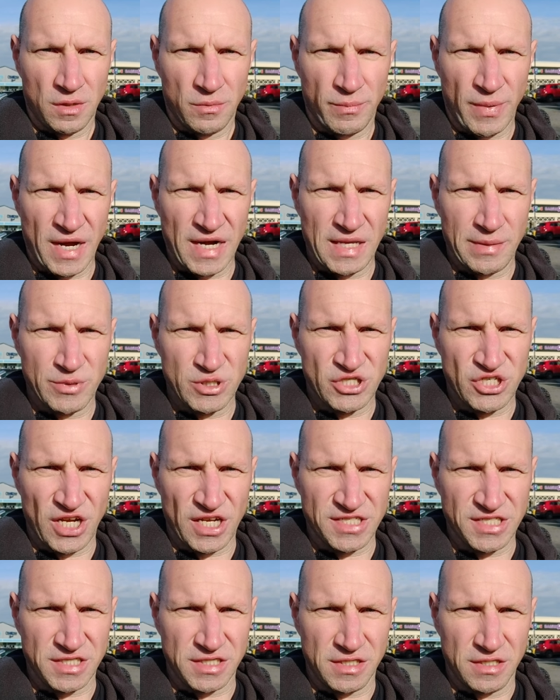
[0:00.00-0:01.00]
My name is
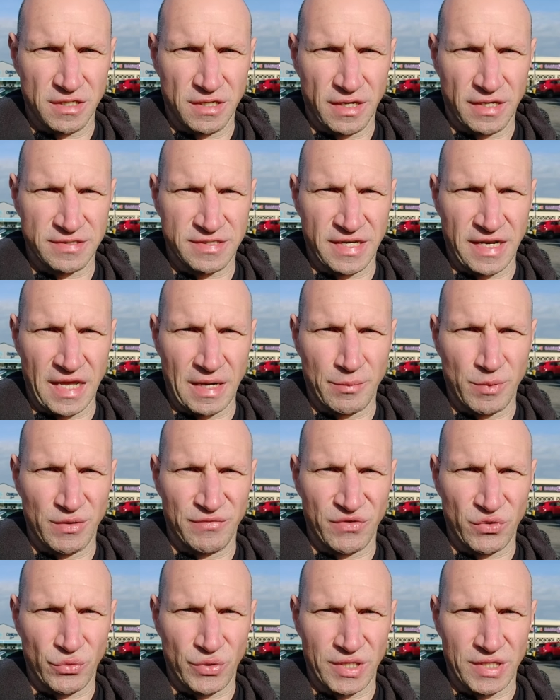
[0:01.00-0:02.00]
Jesse, and today I'm
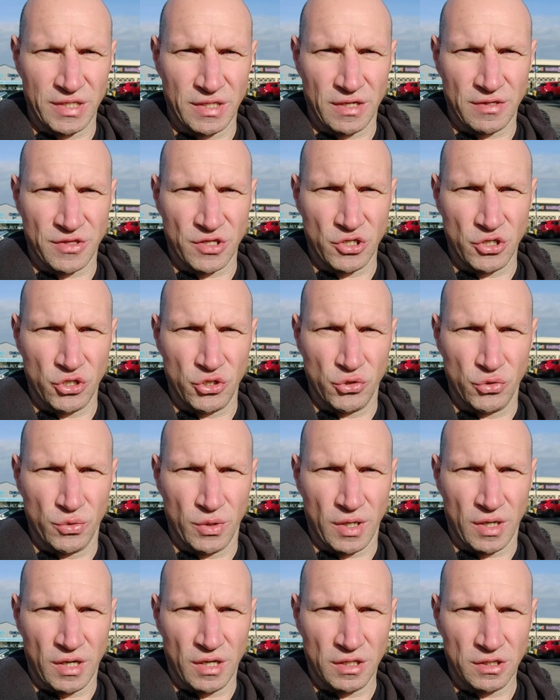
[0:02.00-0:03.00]
reviewing the
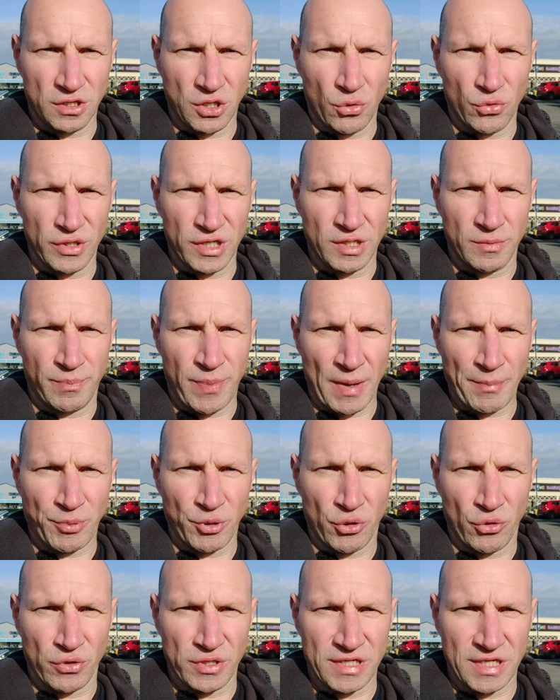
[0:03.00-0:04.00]
new loaded
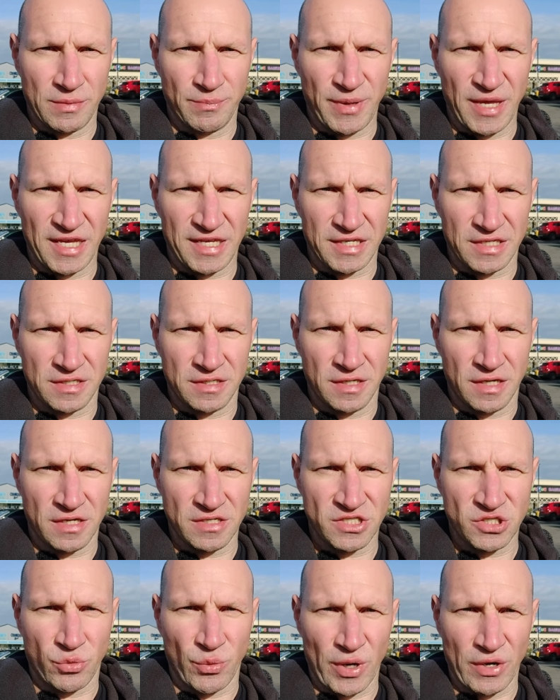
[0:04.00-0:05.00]
pepperoni and bacon
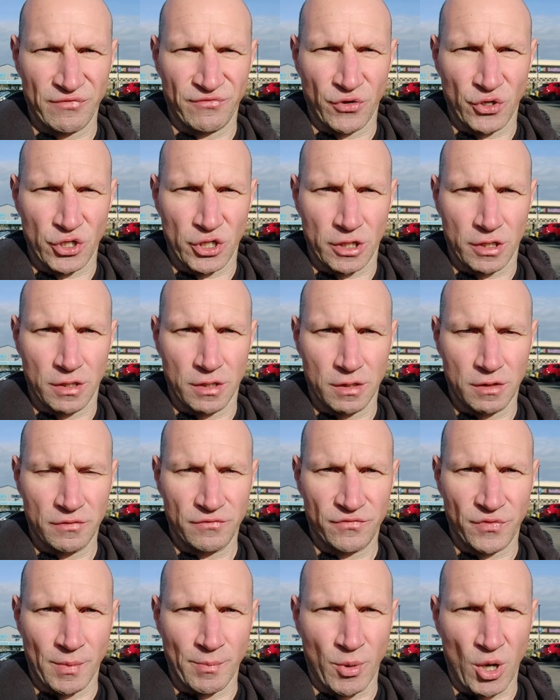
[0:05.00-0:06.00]
Squarefooter
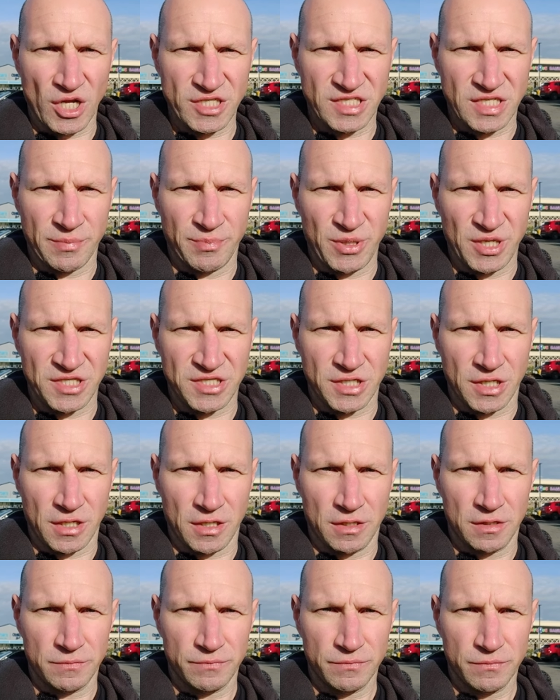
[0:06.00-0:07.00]
from Boston Pizza.
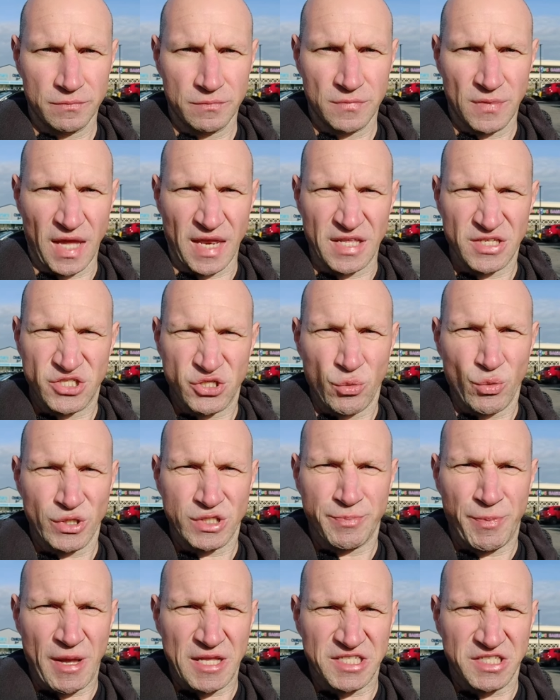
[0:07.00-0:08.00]
And it's so
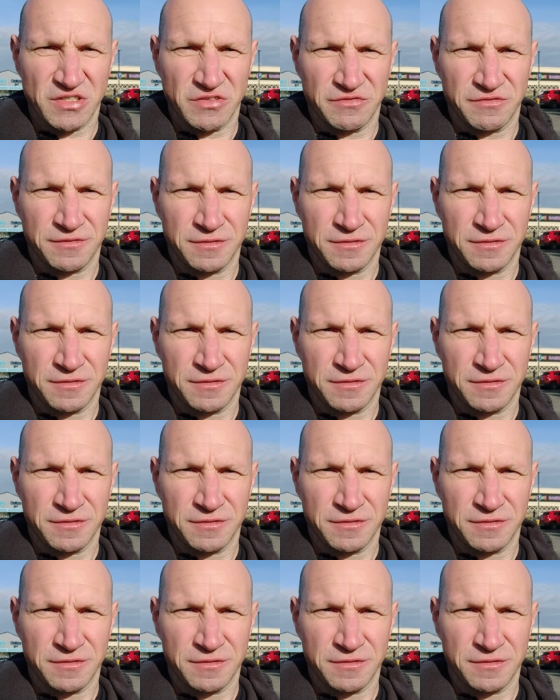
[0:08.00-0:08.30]
expensive.